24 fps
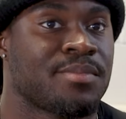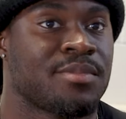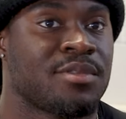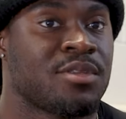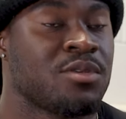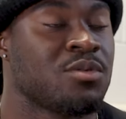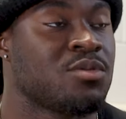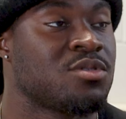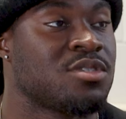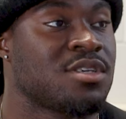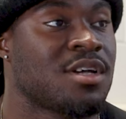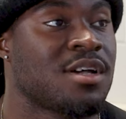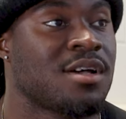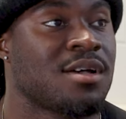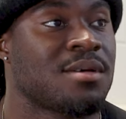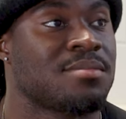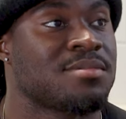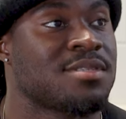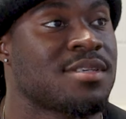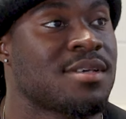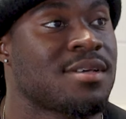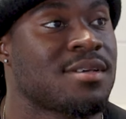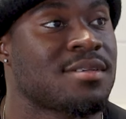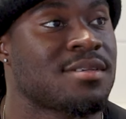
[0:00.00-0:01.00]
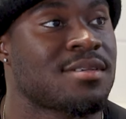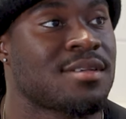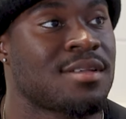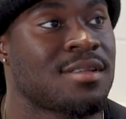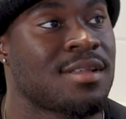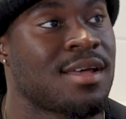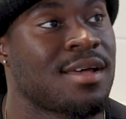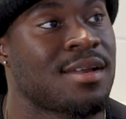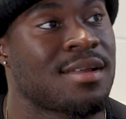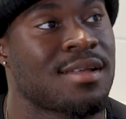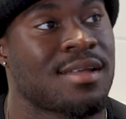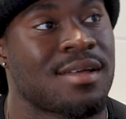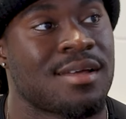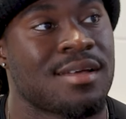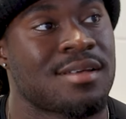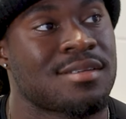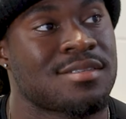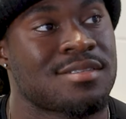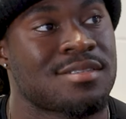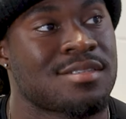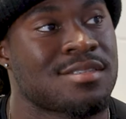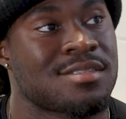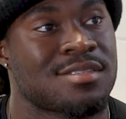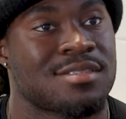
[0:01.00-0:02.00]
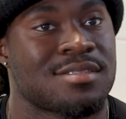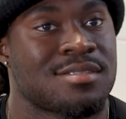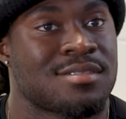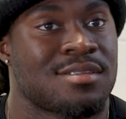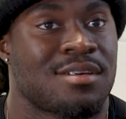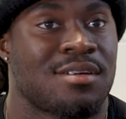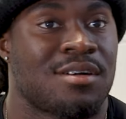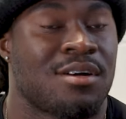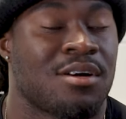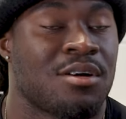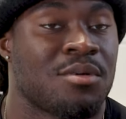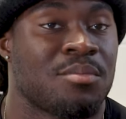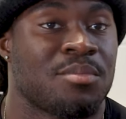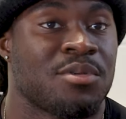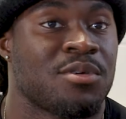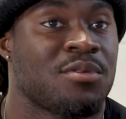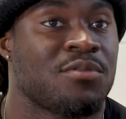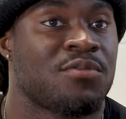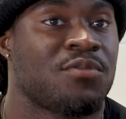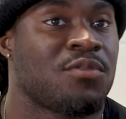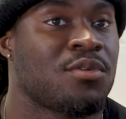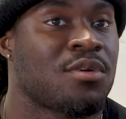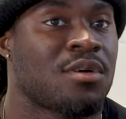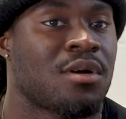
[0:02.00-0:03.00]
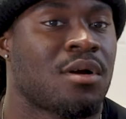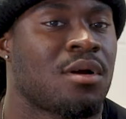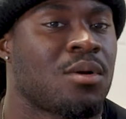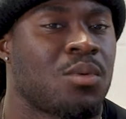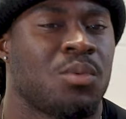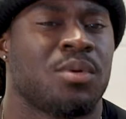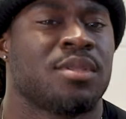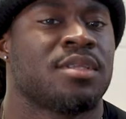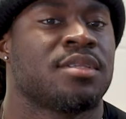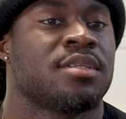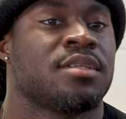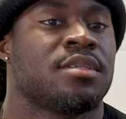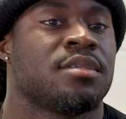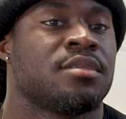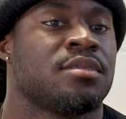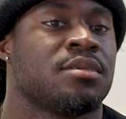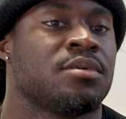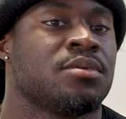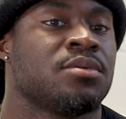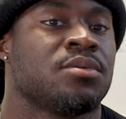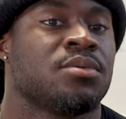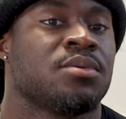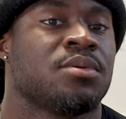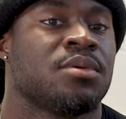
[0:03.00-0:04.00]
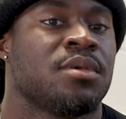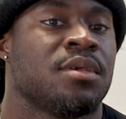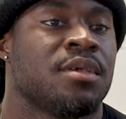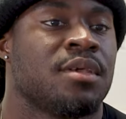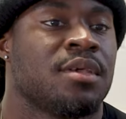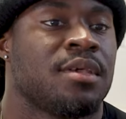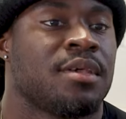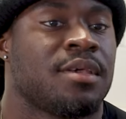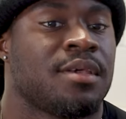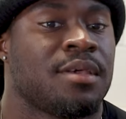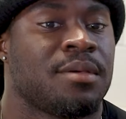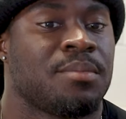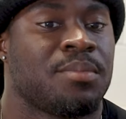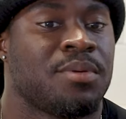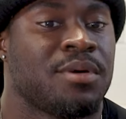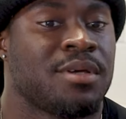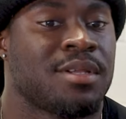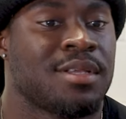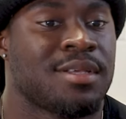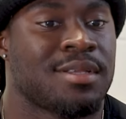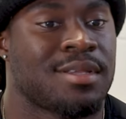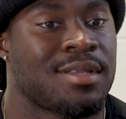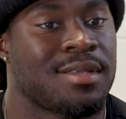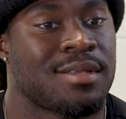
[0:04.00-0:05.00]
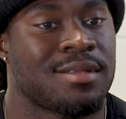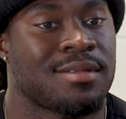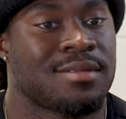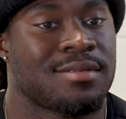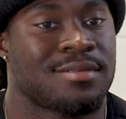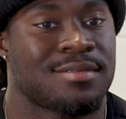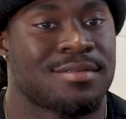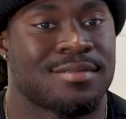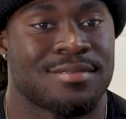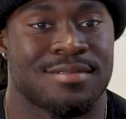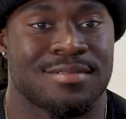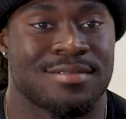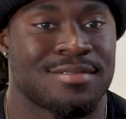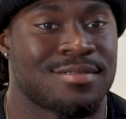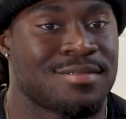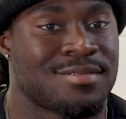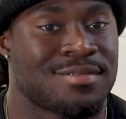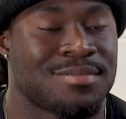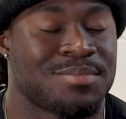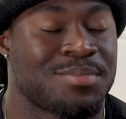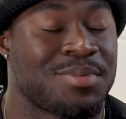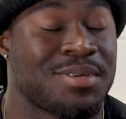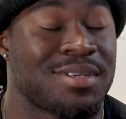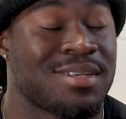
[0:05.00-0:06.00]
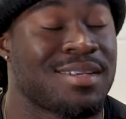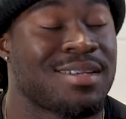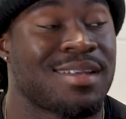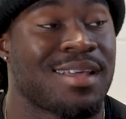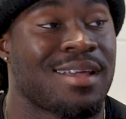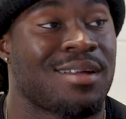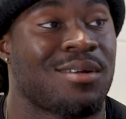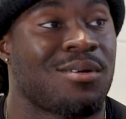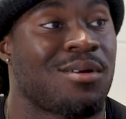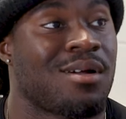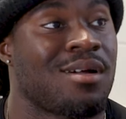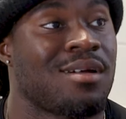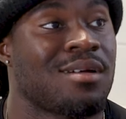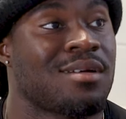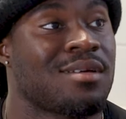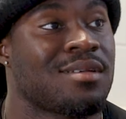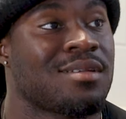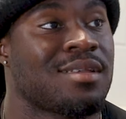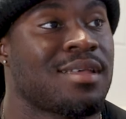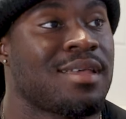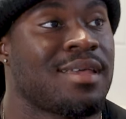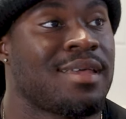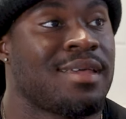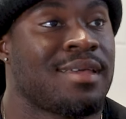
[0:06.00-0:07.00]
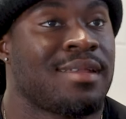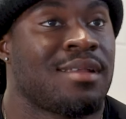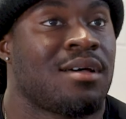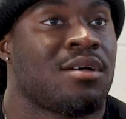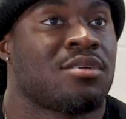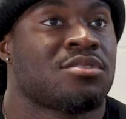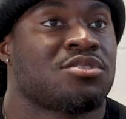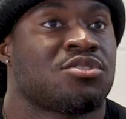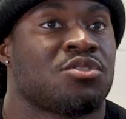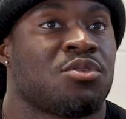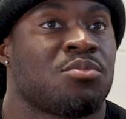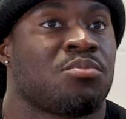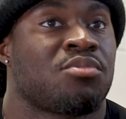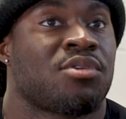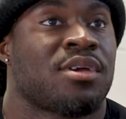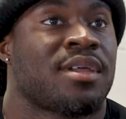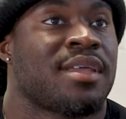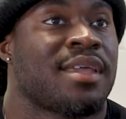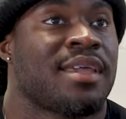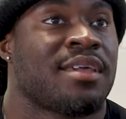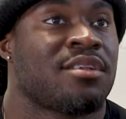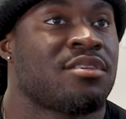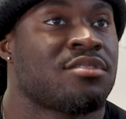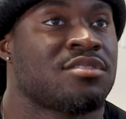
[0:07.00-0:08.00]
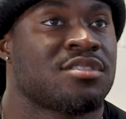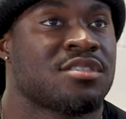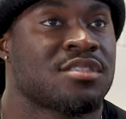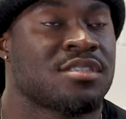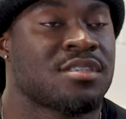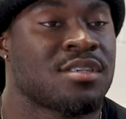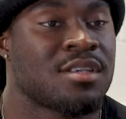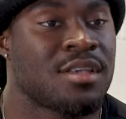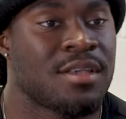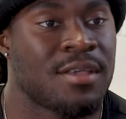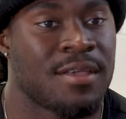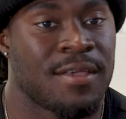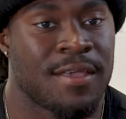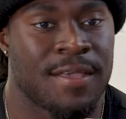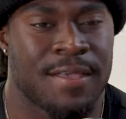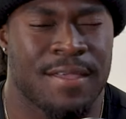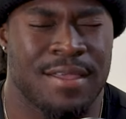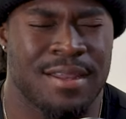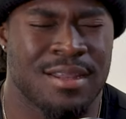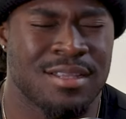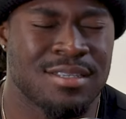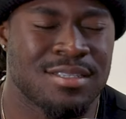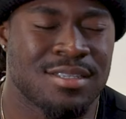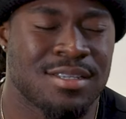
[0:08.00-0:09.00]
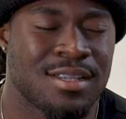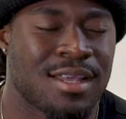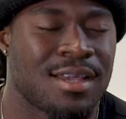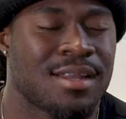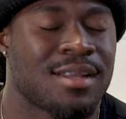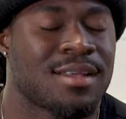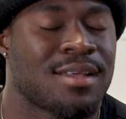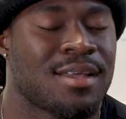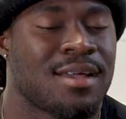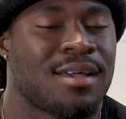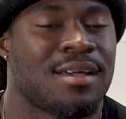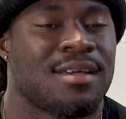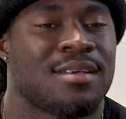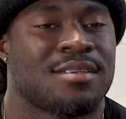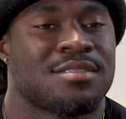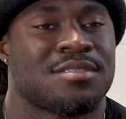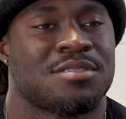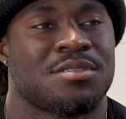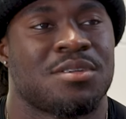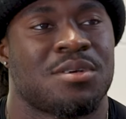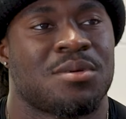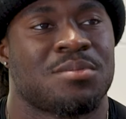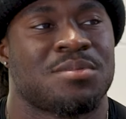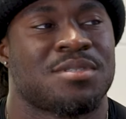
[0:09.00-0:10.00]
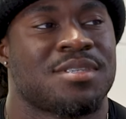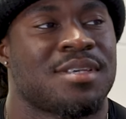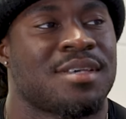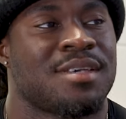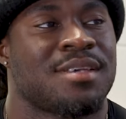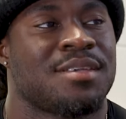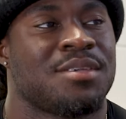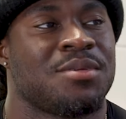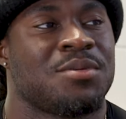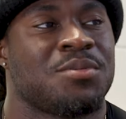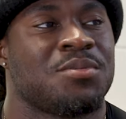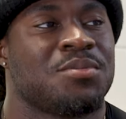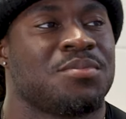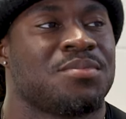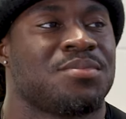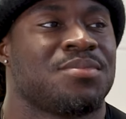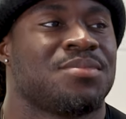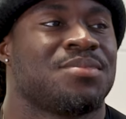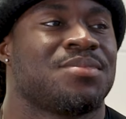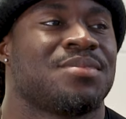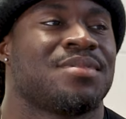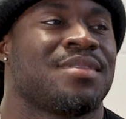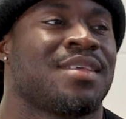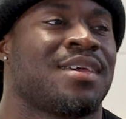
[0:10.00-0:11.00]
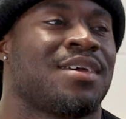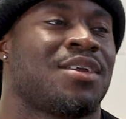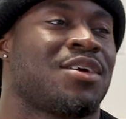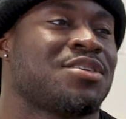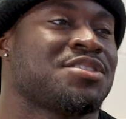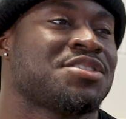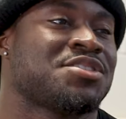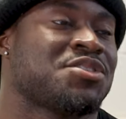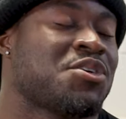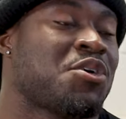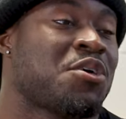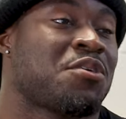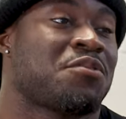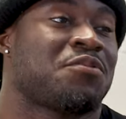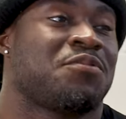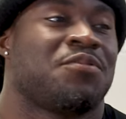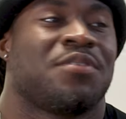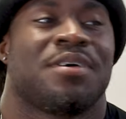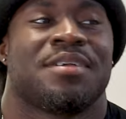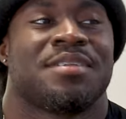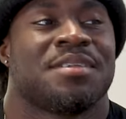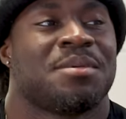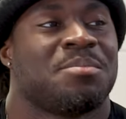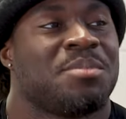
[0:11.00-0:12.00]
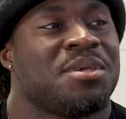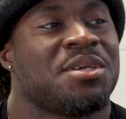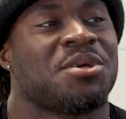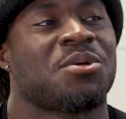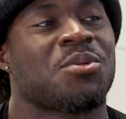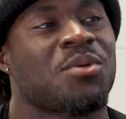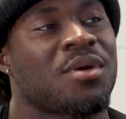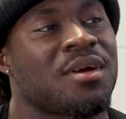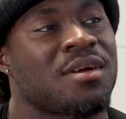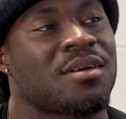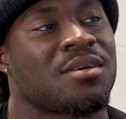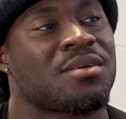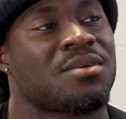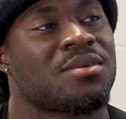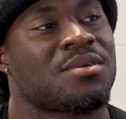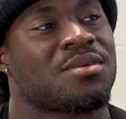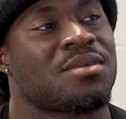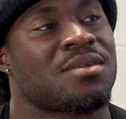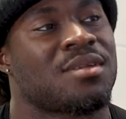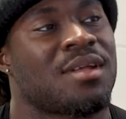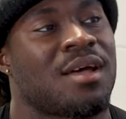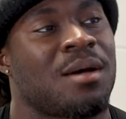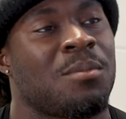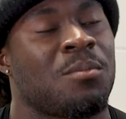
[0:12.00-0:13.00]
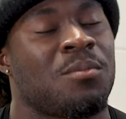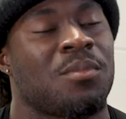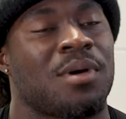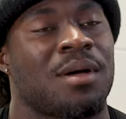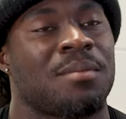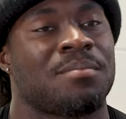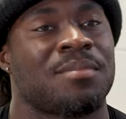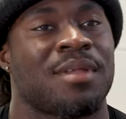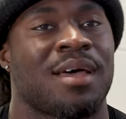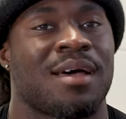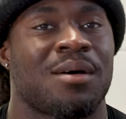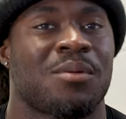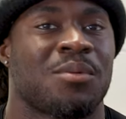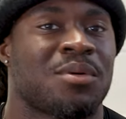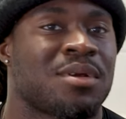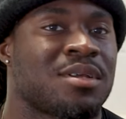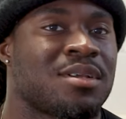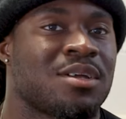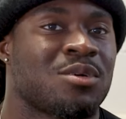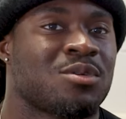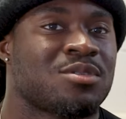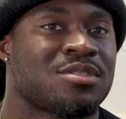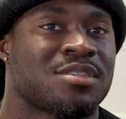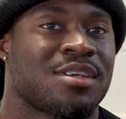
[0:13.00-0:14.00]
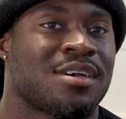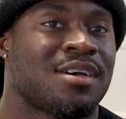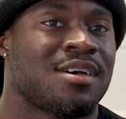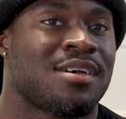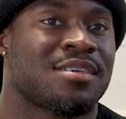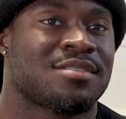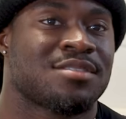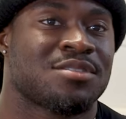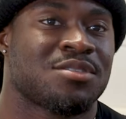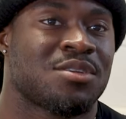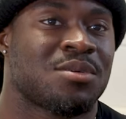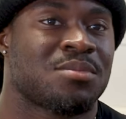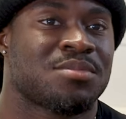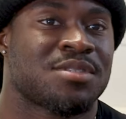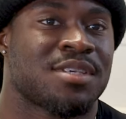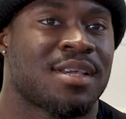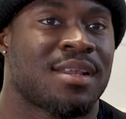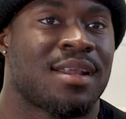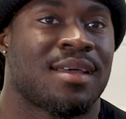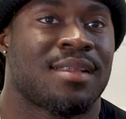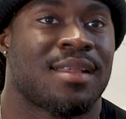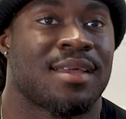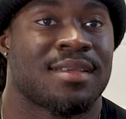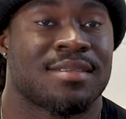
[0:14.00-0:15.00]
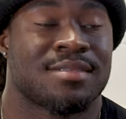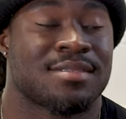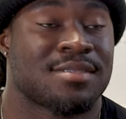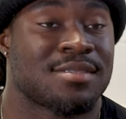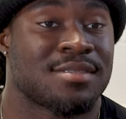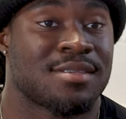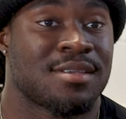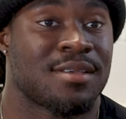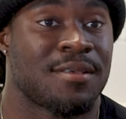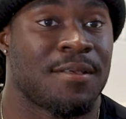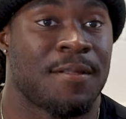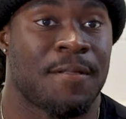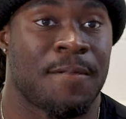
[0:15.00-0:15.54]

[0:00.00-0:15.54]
do jobs that a lot of guys just aren't built for, aren't willing to do, and put in that grind, and also bring energy. And it's a lot of guys, you know what I'm saying, that just aren't fun to be around. I'm not one of those guys, you know what I'm saying? I like to